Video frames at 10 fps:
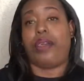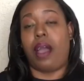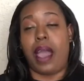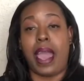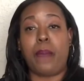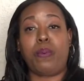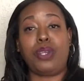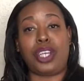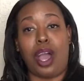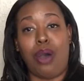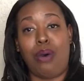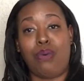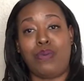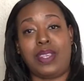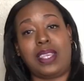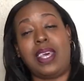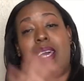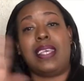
Y'all, Apryl Jones,